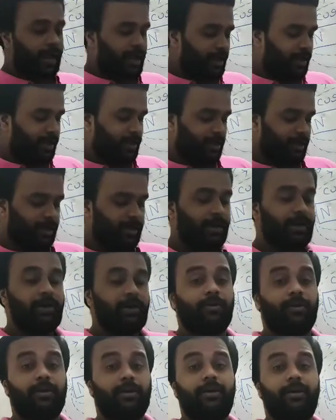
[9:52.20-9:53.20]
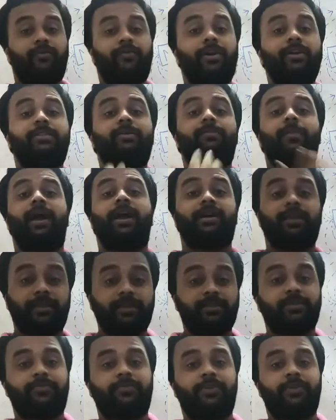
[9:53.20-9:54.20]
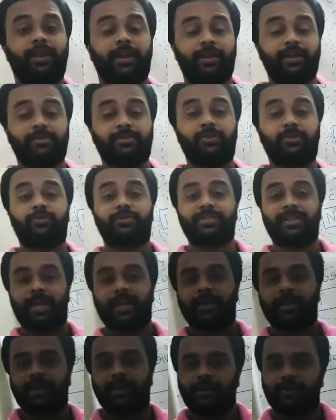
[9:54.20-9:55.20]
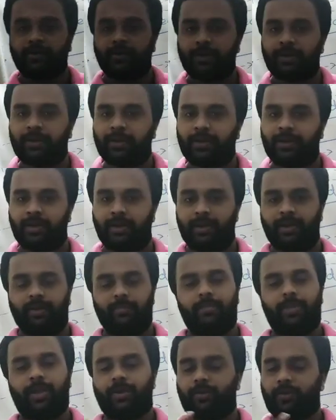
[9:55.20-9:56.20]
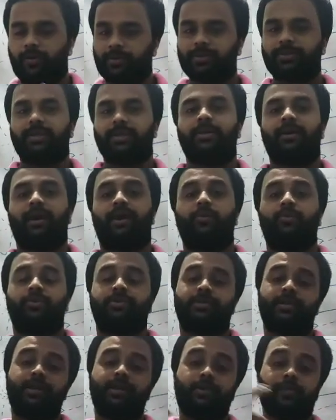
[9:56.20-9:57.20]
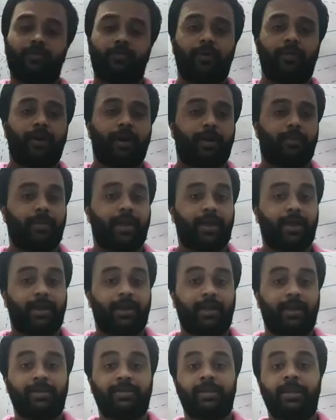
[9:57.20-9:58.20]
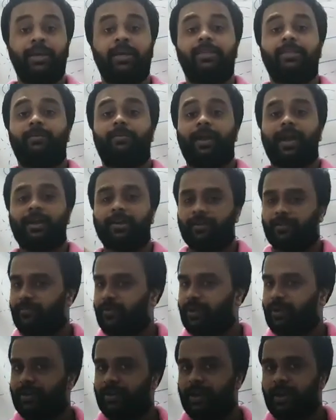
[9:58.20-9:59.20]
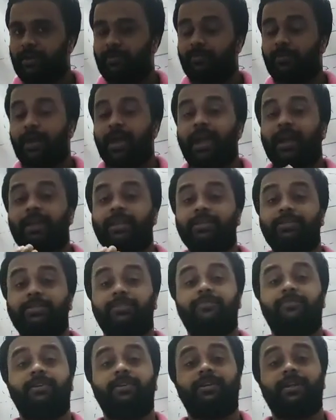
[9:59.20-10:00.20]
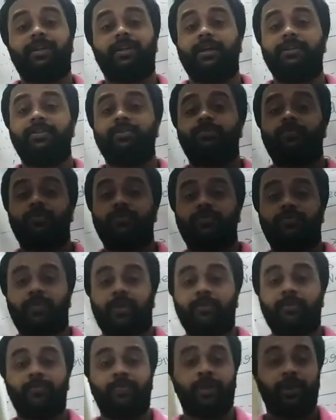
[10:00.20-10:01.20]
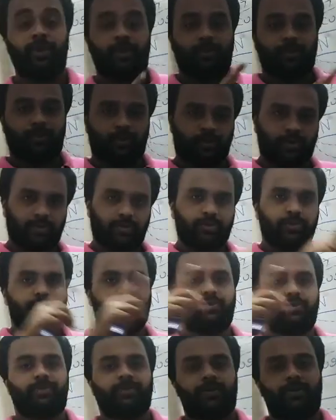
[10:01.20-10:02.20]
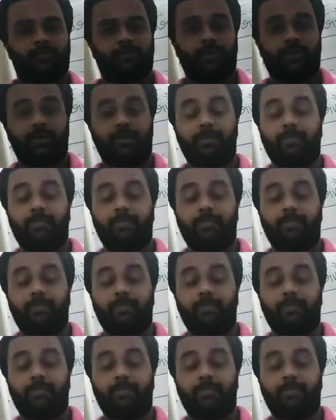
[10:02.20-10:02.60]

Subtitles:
like curved. Why the magnetic field lines looks like curved? Because outside of the bar magnet, the magnetic field lines moves from north to south,